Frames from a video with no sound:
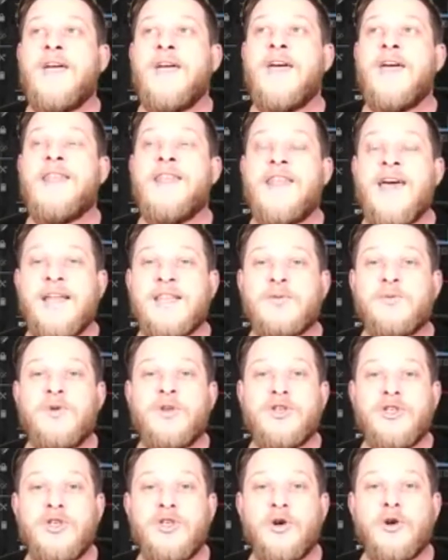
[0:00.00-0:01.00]
And that's
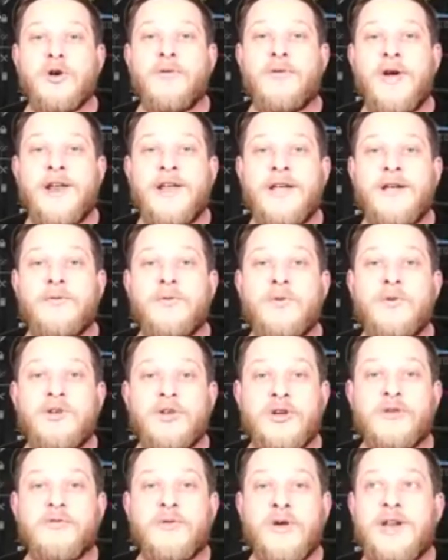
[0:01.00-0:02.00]
when you're ready.
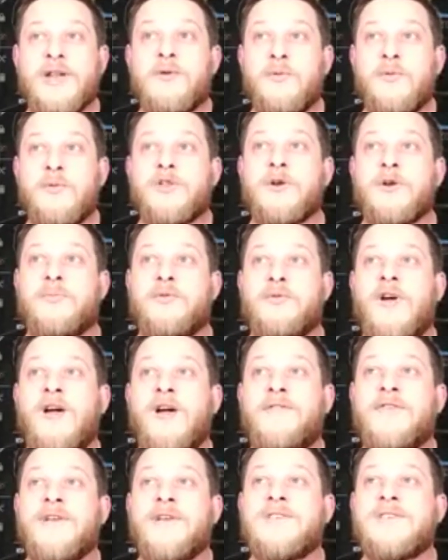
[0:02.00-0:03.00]
You're ready with your
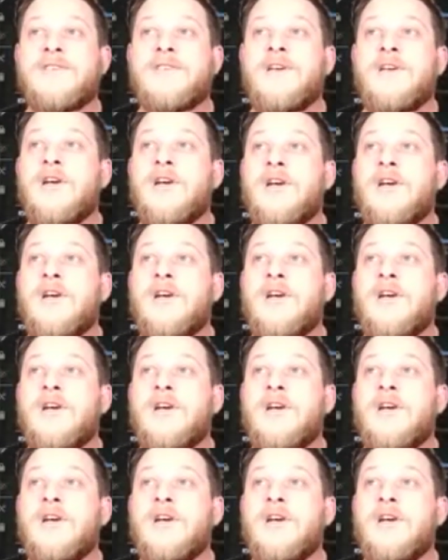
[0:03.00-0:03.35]
profits.